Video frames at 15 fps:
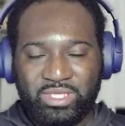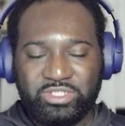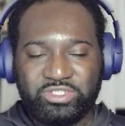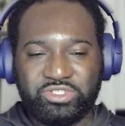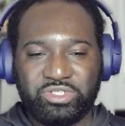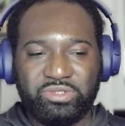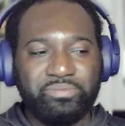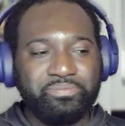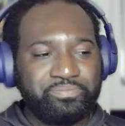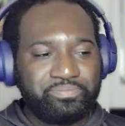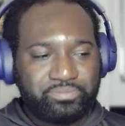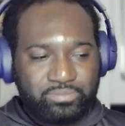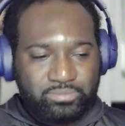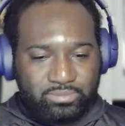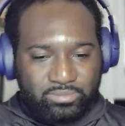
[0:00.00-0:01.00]
So,
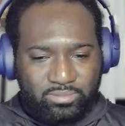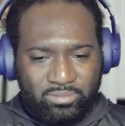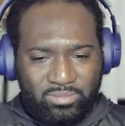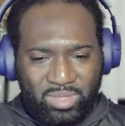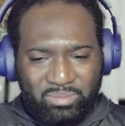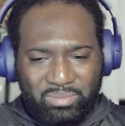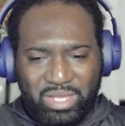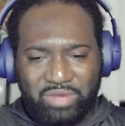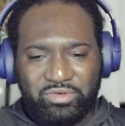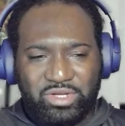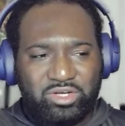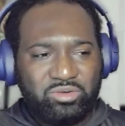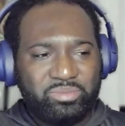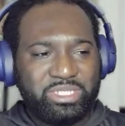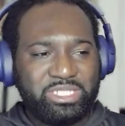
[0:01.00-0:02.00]
my
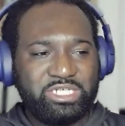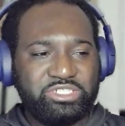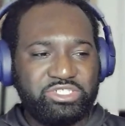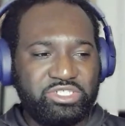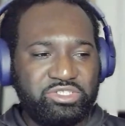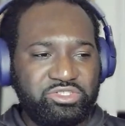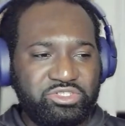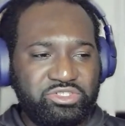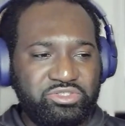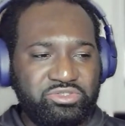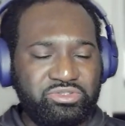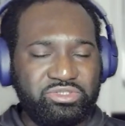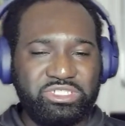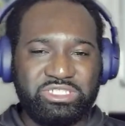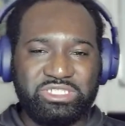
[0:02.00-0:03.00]
recommendation to
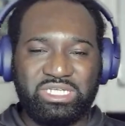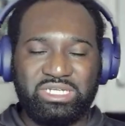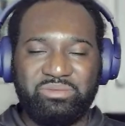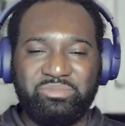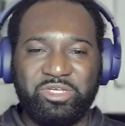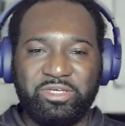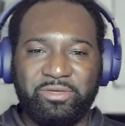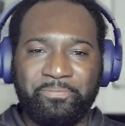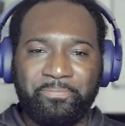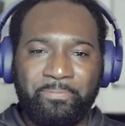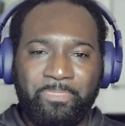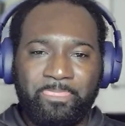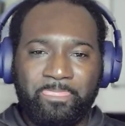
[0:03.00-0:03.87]
you is going to be,